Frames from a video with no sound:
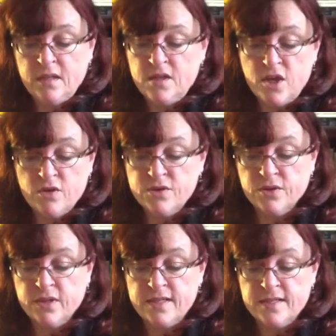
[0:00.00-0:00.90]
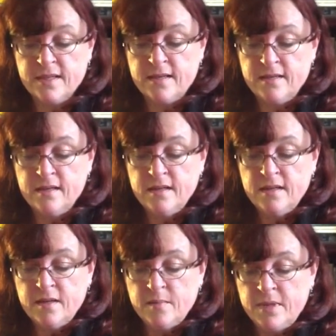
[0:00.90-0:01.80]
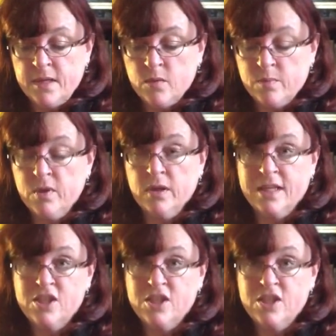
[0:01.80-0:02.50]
"No, sir," he said. Being with Bullett,